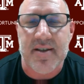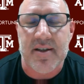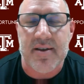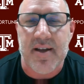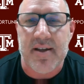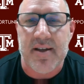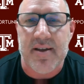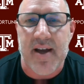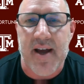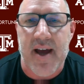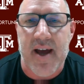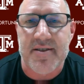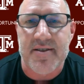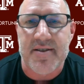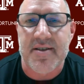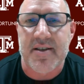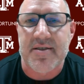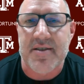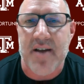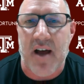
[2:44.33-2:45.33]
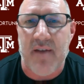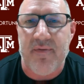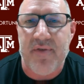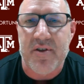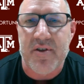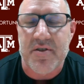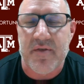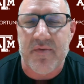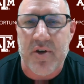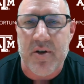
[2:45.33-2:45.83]
I think they had six
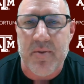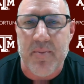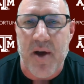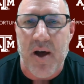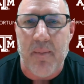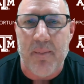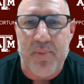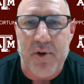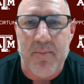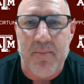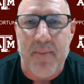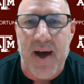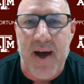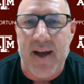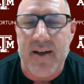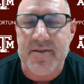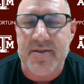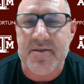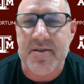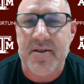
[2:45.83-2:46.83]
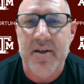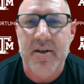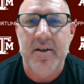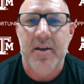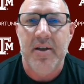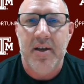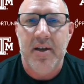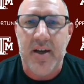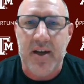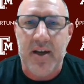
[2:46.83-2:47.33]
offensive rebound putbacks
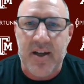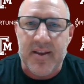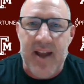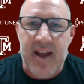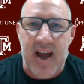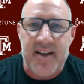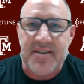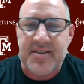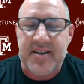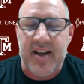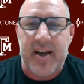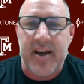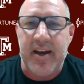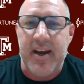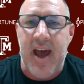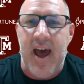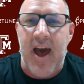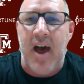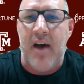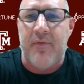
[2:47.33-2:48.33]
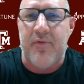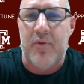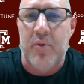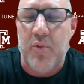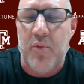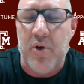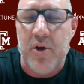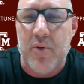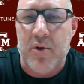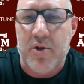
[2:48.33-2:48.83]
in that second half
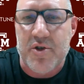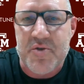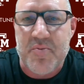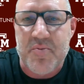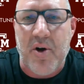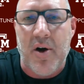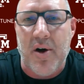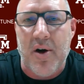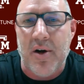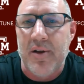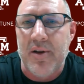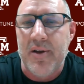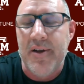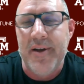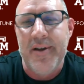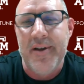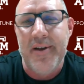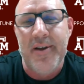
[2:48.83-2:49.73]
when we were small.